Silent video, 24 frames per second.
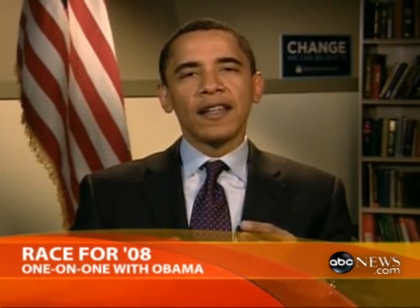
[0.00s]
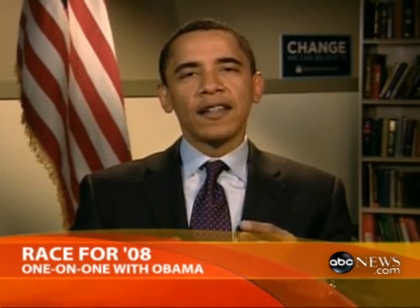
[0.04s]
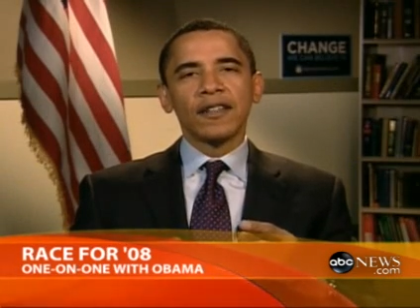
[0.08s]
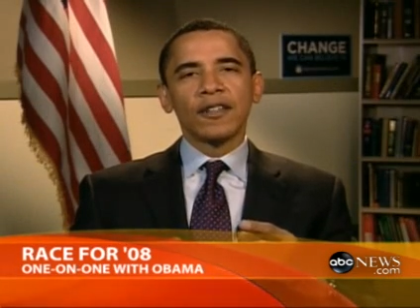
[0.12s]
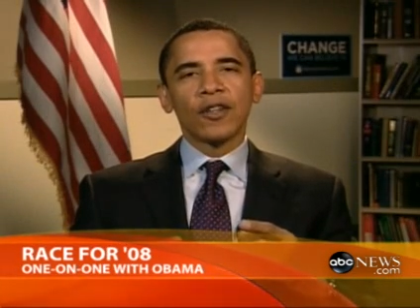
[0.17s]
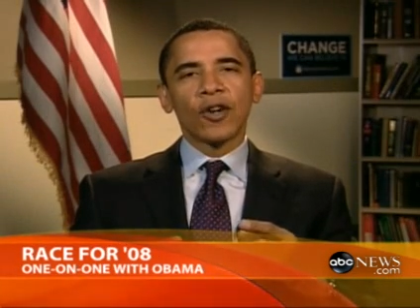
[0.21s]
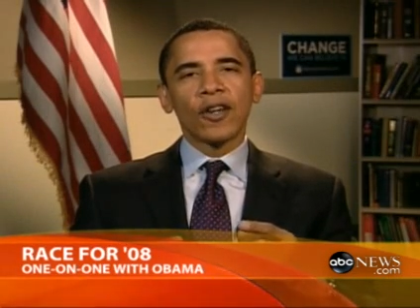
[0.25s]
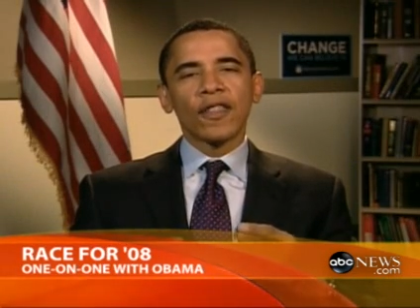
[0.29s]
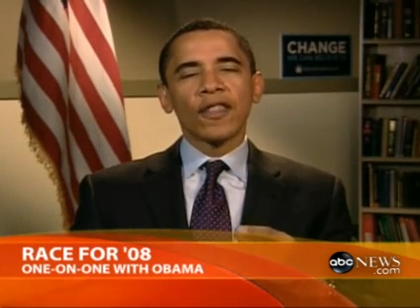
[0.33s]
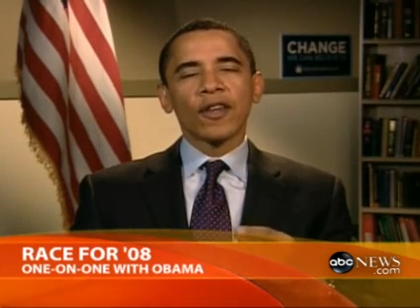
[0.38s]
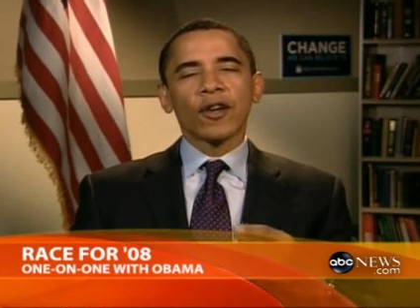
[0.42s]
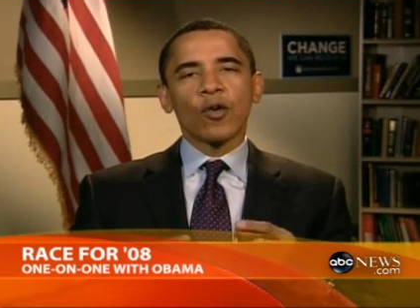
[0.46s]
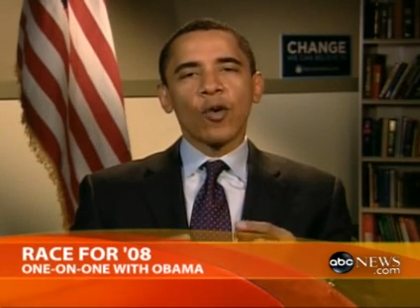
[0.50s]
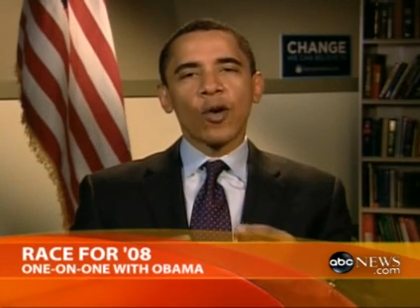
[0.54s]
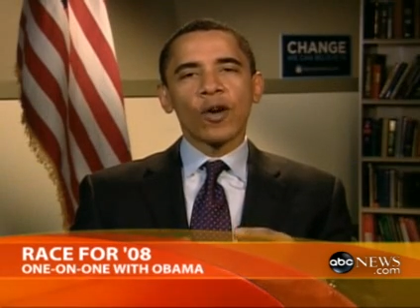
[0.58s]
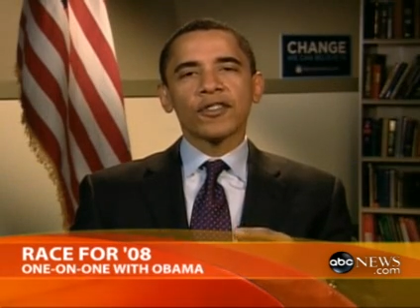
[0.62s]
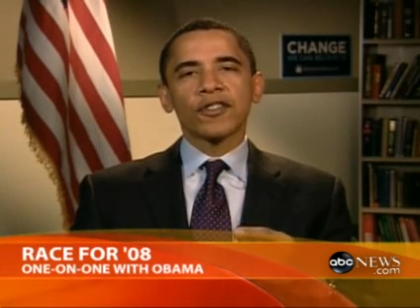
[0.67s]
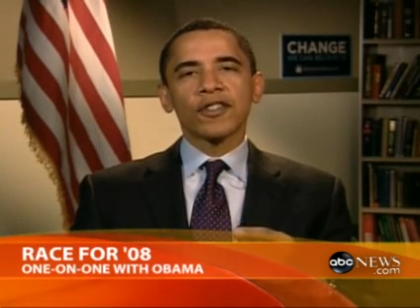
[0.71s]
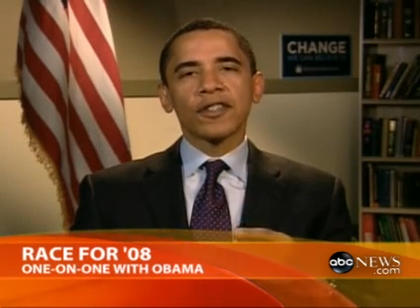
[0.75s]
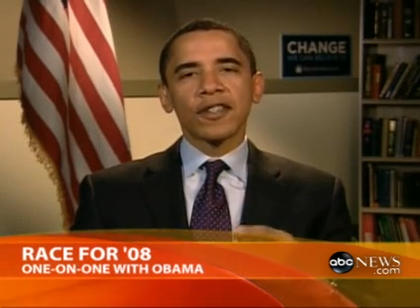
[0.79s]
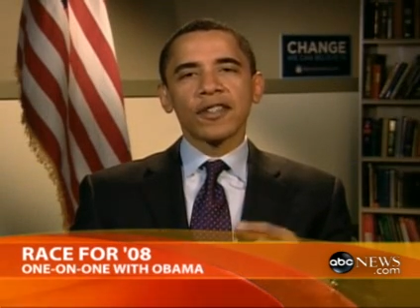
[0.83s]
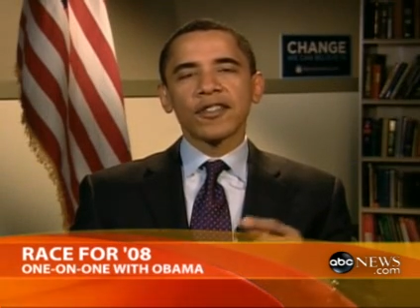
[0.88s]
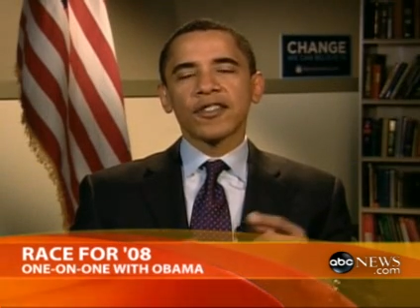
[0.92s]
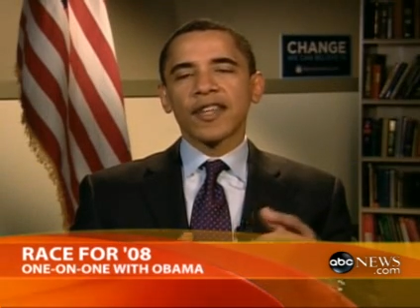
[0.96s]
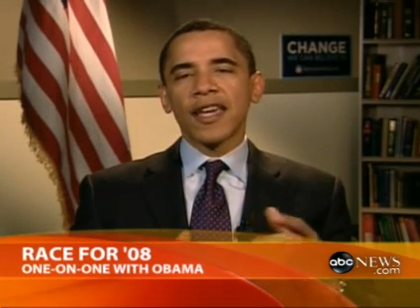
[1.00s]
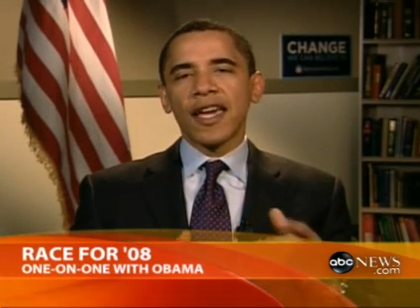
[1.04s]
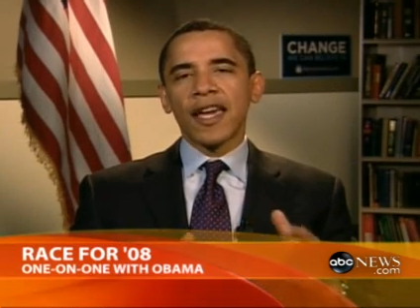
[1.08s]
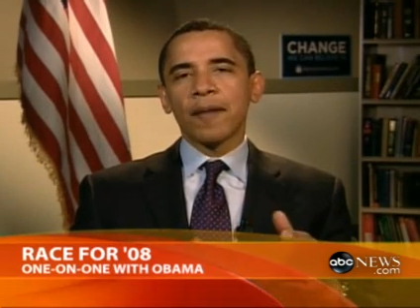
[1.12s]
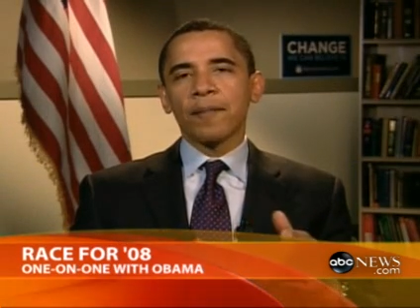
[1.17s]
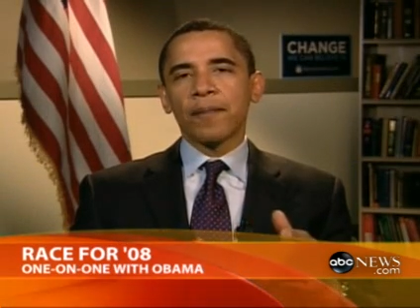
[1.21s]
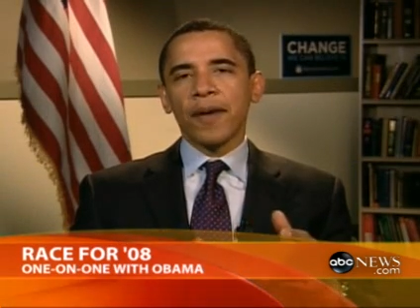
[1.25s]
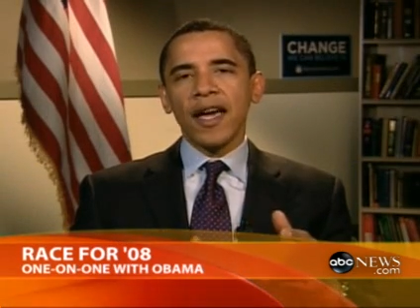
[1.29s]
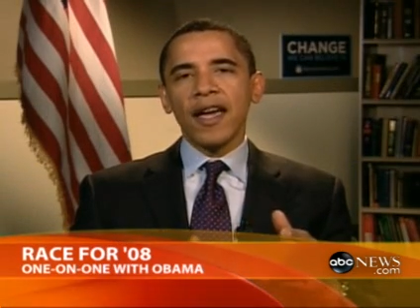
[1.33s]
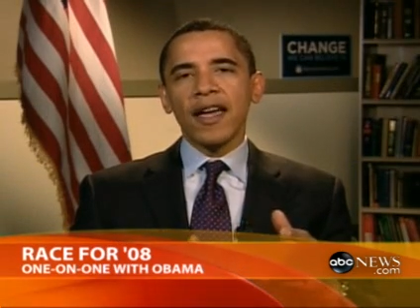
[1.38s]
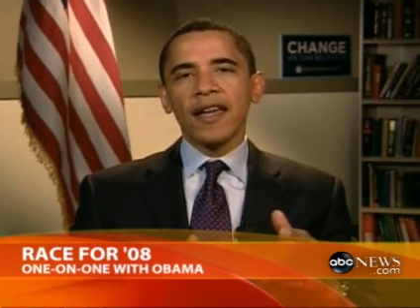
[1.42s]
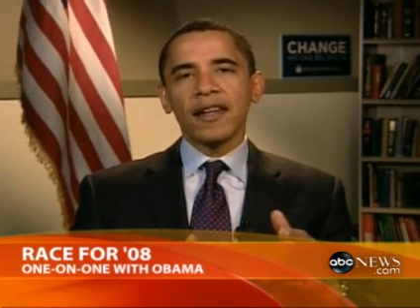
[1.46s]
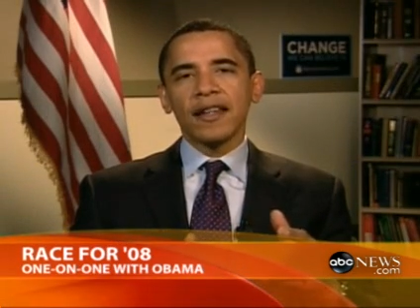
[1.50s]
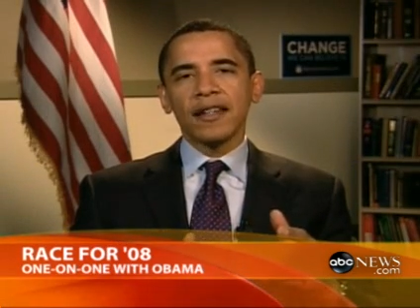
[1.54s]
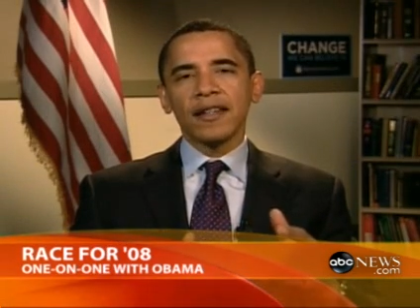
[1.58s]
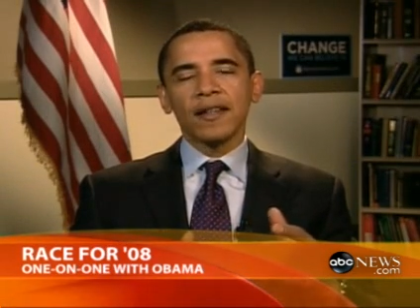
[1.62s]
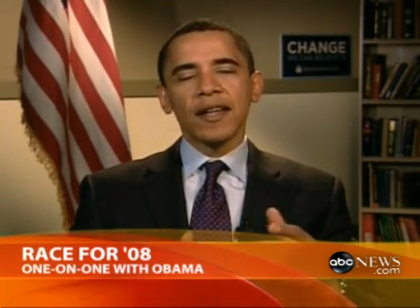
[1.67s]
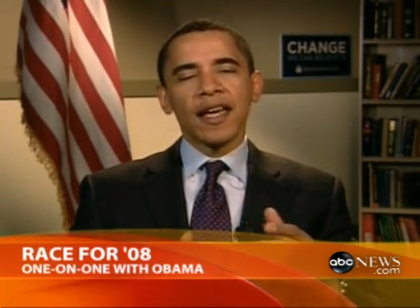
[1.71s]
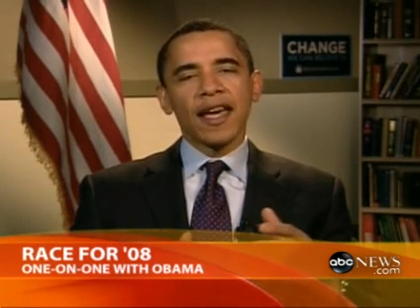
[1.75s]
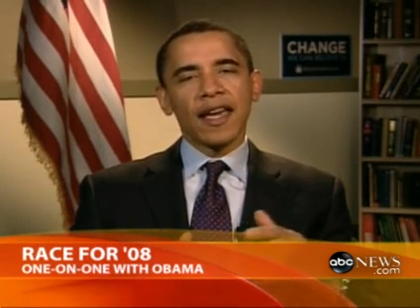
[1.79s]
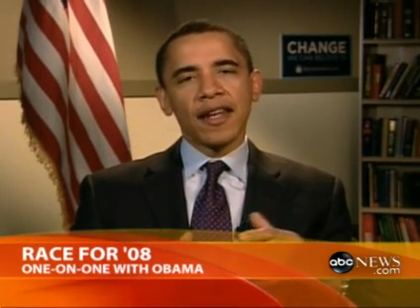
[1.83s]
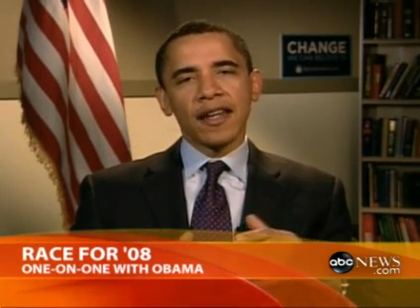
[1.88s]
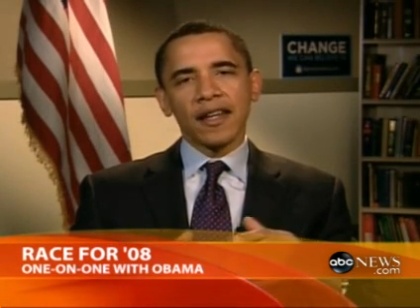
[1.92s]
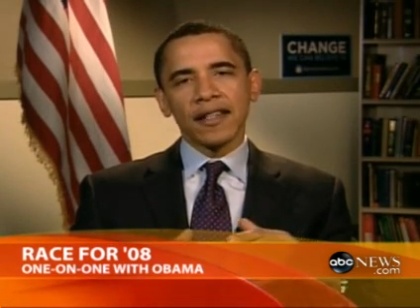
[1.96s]
during the course of this campaign,
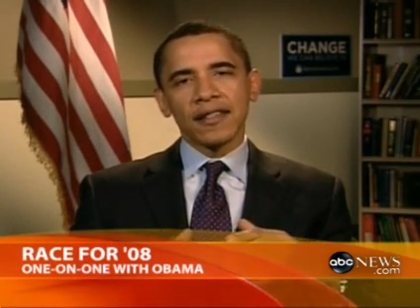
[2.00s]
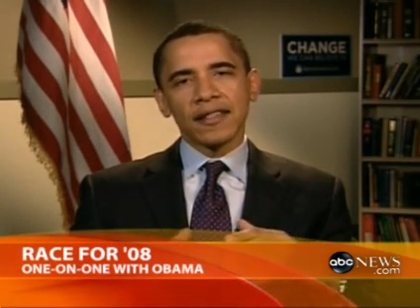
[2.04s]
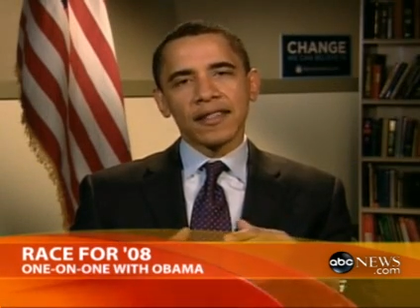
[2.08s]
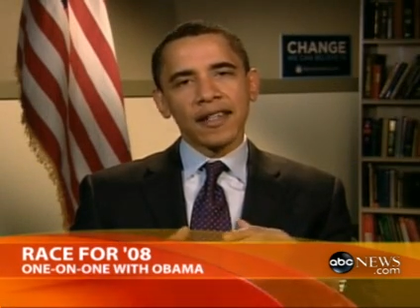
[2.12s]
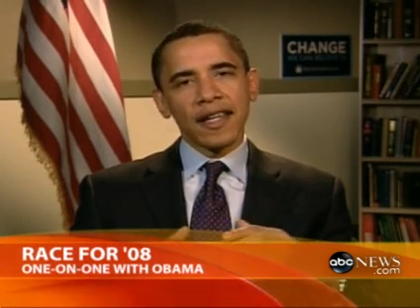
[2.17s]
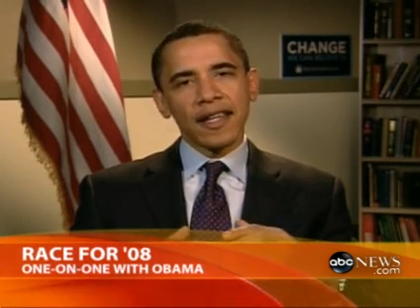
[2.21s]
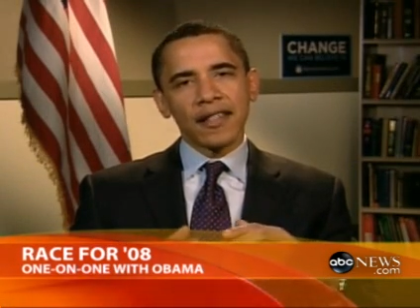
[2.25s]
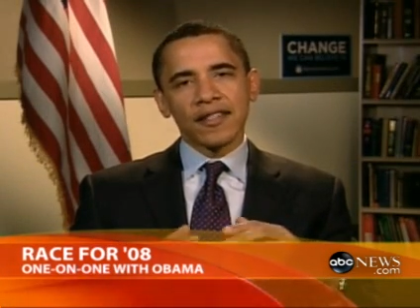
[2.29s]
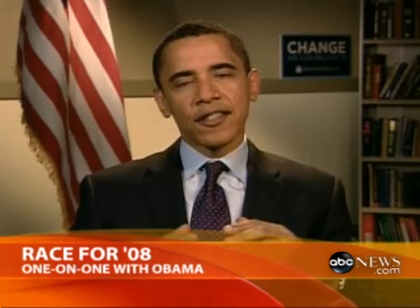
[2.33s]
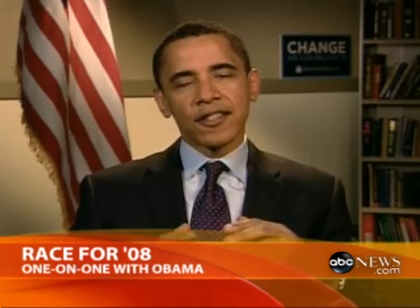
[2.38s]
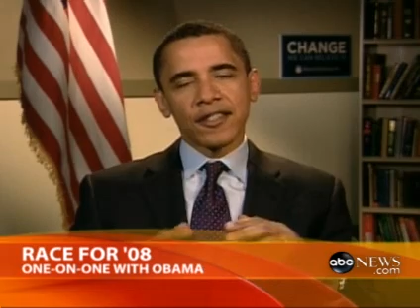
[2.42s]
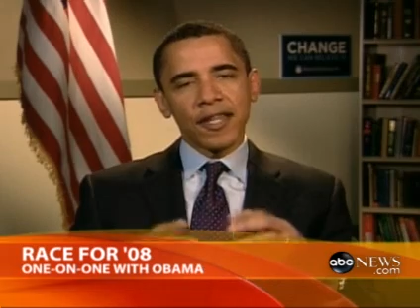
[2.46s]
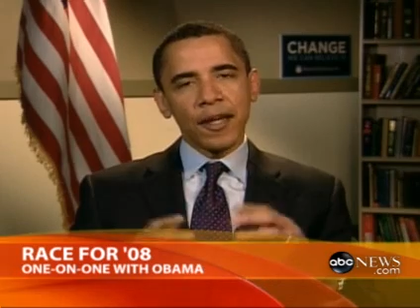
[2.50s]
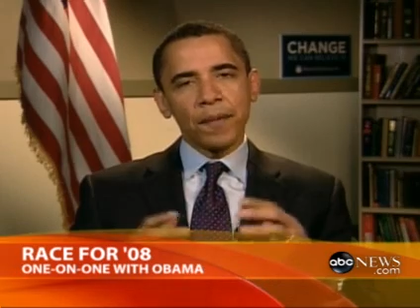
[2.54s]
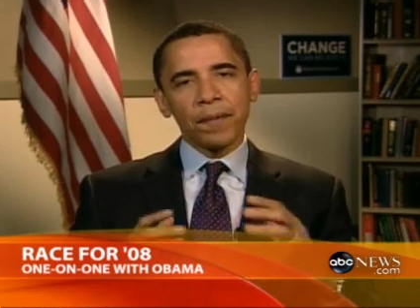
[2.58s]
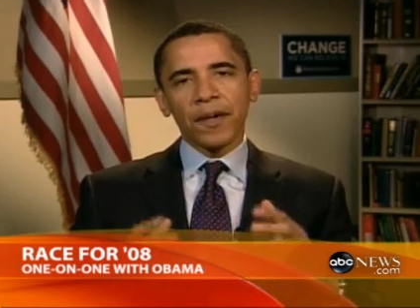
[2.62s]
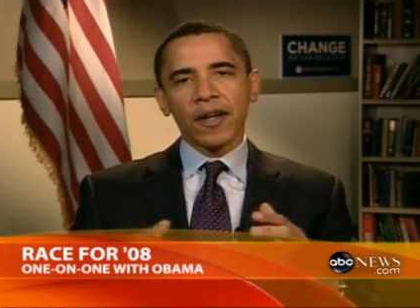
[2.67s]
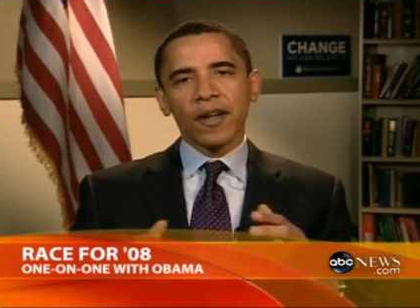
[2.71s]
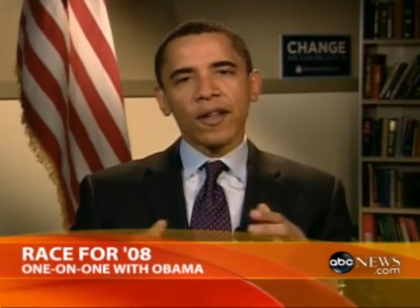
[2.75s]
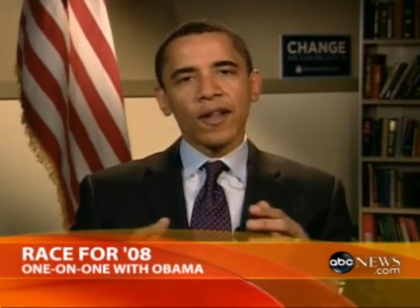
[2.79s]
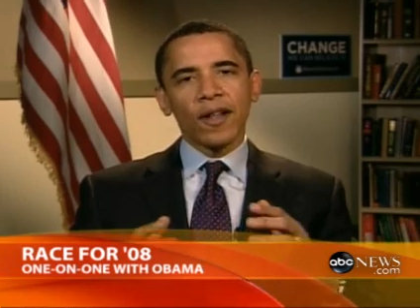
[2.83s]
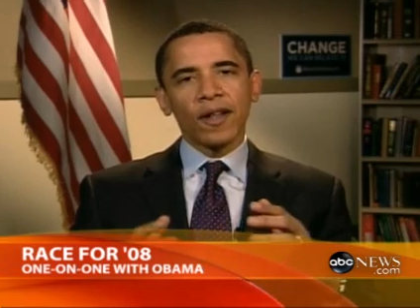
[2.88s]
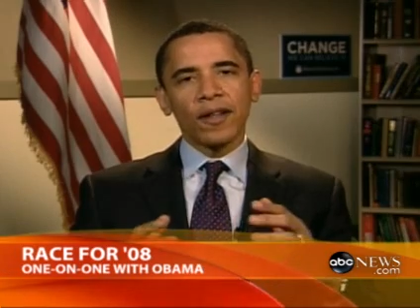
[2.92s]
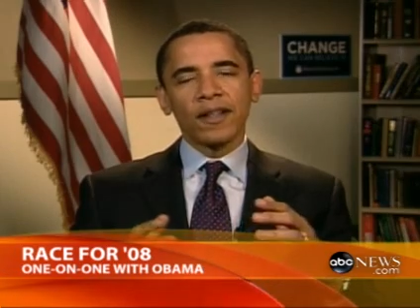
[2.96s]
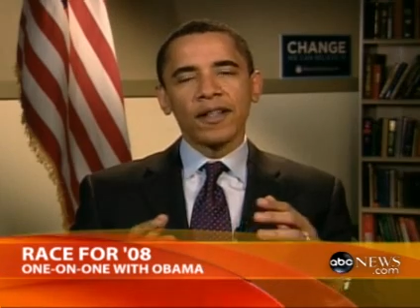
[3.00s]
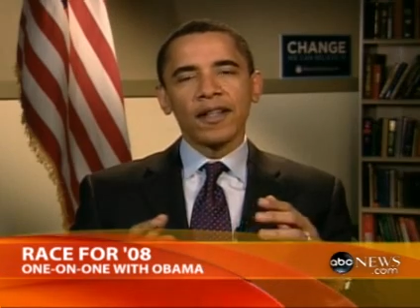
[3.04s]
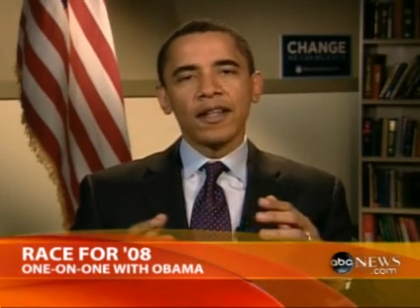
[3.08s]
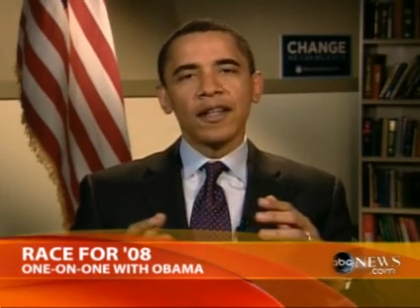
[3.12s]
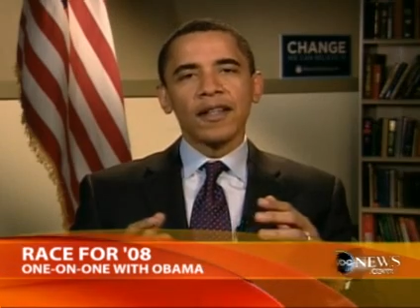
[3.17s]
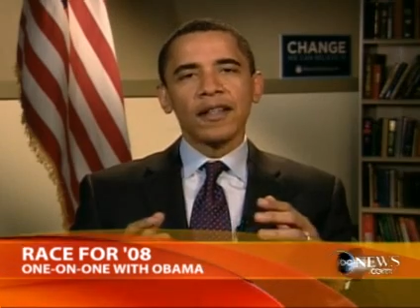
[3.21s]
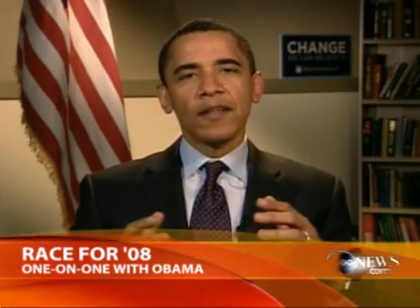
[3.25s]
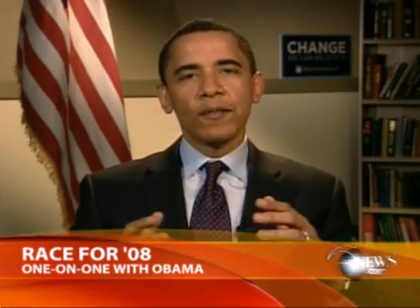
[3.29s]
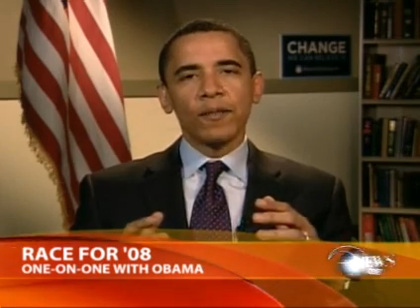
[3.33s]
and it's typical